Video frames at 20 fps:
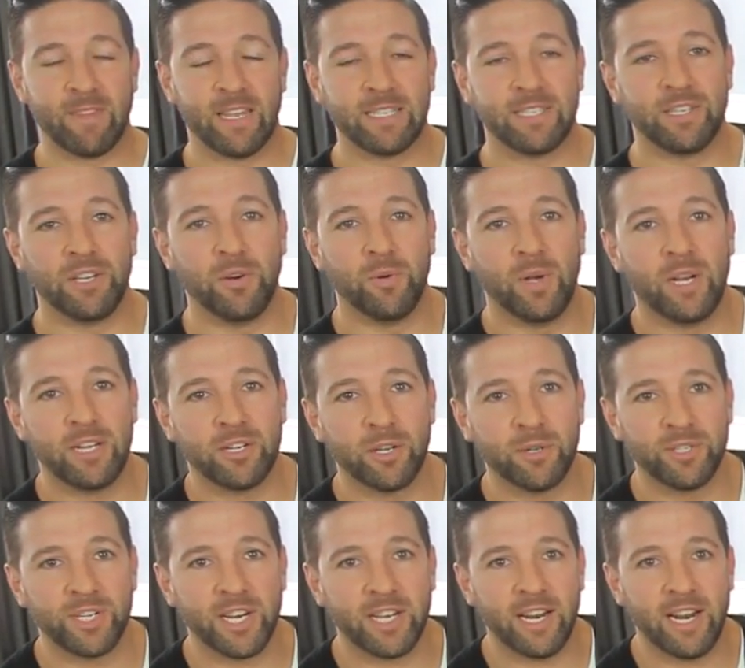So uh,
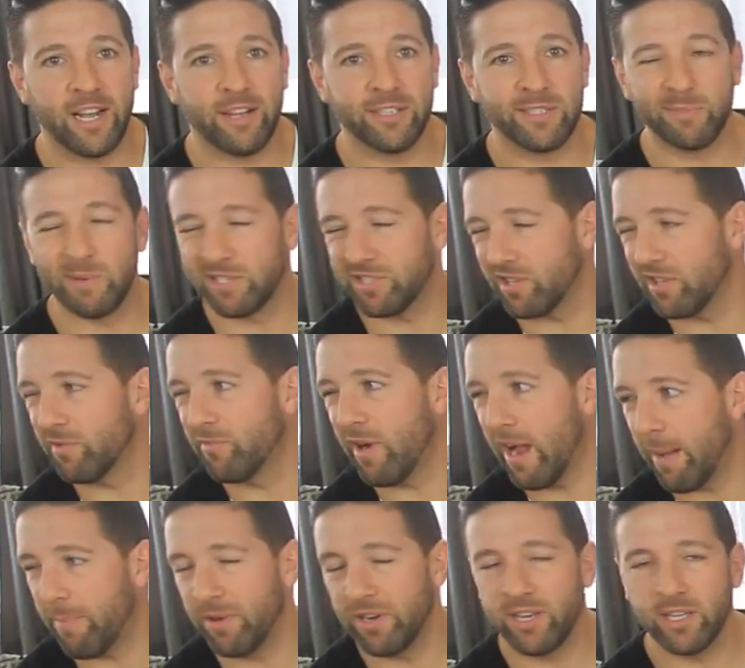go check it out, especially the
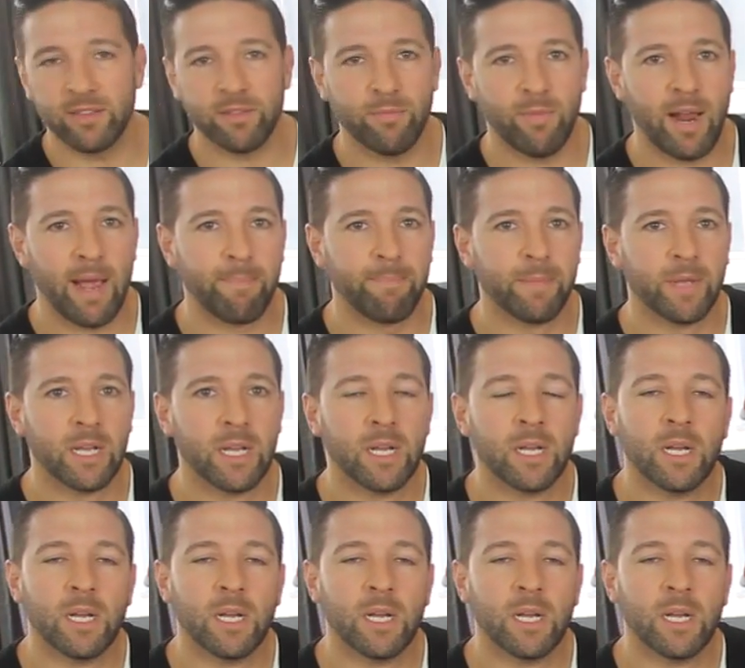rap. I dig the rap.